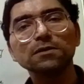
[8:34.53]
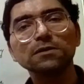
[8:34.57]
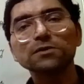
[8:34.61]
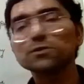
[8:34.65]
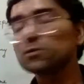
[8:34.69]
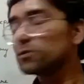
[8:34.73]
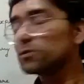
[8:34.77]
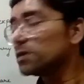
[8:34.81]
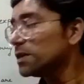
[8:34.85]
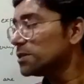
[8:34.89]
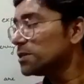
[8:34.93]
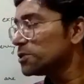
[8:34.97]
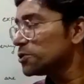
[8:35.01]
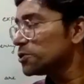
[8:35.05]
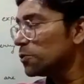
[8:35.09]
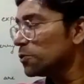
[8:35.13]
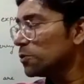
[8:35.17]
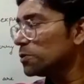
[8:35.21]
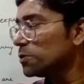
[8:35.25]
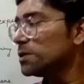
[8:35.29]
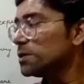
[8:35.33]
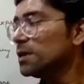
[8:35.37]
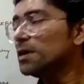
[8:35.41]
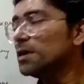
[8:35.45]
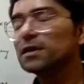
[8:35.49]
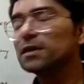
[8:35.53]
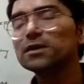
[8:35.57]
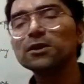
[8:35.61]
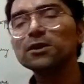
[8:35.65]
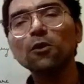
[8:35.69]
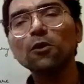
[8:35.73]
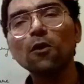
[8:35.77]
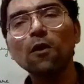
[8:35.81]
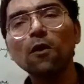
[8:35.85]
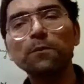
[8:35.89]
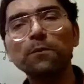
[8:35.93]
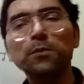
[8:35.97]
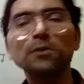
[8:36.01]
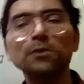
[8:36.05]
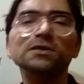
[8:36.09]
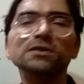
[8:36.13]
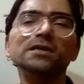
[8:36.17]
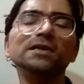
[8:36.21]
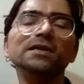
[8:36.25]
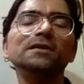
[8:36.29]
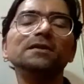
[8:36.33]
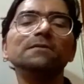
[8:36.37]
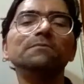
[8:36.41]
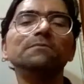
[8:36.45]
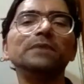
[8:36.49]
So this shows the
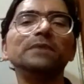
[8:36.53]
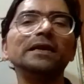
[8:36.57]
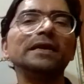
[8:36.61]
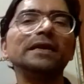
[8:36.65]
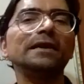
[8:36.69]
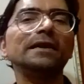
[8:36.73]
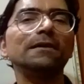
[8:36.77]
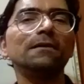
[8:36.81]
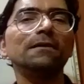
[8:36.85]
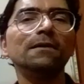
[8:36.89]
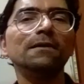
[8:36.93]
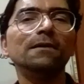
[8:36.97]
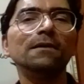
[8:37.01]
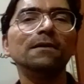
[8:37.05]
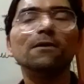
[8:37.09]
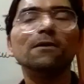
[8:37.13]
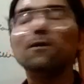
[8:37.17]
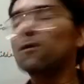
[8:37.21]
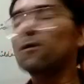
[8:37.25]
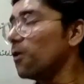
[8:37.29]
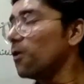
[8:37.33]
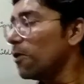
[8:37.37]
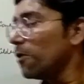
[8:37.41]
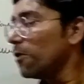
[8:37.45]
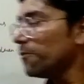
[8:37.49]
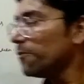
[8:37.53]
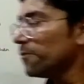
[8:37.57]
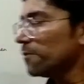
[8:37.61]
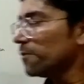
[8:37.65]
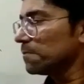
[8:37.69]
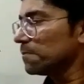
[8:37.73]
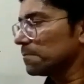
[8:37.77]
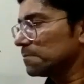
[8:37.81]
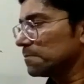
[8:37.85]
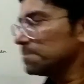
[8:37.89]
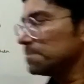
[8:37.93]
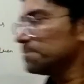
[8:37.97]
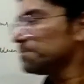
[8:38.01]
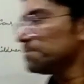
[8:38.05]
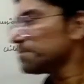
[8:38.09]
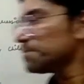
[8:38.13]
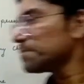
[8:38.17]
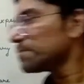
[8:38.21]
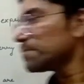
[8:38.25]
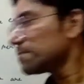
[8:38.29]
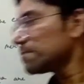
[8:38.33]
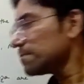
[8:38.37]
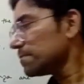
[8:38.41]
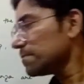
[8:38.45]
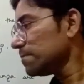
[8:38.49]
opposite meaning of
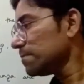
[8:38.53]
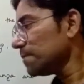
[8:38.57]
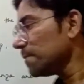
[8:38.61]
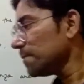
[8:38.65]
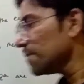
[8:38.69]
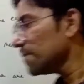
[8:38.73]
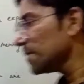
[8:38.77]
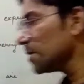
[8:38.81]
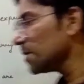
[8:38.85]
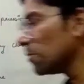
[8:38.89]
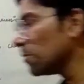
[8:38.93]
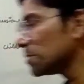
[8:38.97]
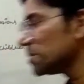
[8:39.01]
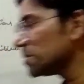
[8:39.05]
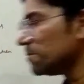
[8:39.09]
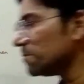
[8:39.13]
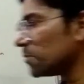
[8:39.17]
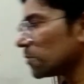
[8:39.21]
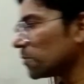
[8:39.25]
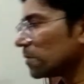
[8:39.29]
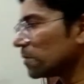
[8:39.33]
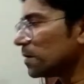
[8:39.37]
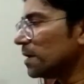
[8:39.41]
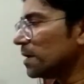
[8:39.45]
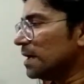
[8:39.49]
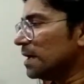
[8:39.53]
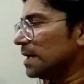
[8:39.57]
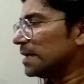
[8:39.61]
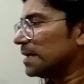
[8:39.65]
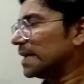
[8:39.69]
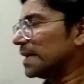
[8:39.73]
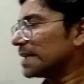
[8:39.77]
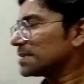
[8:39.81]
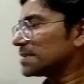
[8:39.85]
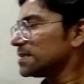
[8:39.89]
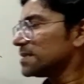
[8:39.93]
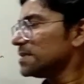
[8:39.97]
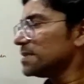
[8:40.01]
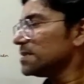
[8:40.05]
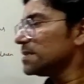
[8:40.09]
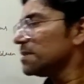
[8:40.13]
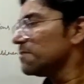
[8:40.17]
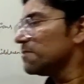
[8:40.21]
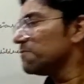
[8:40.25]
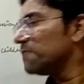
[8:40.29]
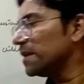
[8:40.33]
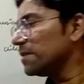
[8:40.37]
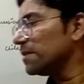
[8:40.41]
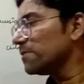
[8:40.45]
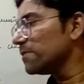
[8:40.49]
oxymoron. Next
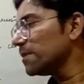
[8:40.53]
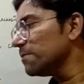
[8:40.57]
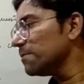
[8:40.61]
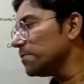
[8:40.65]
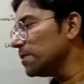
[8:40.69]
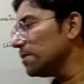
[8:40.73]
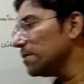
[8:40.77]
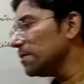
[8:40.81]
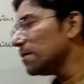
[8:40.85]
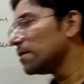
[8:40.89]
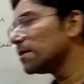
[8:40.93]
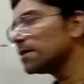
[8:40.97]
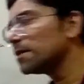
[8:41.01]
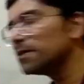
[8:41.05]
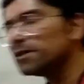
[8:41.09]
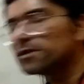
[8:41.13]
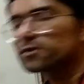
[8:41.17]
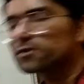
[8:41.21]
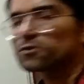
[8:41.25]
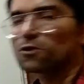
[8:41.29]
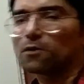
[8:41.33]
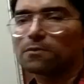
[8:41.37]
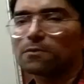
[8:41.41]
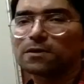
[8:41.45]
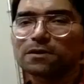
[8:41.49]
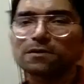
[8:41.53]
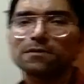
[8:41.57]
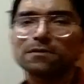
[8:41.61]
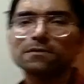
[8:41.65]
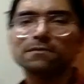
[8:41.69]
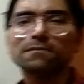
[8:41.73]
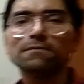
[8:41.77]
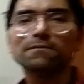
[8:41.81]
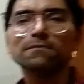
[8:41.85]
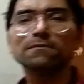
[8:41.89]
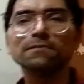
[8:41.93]
is venerable herd robber.